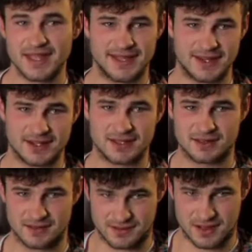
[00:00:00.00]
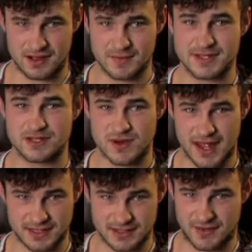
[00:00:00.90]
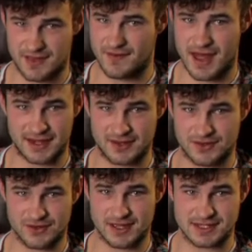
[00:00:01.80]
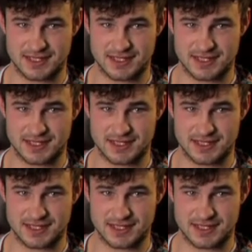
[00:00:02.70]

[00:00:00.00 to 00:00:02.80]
Here, call me direct if you have any other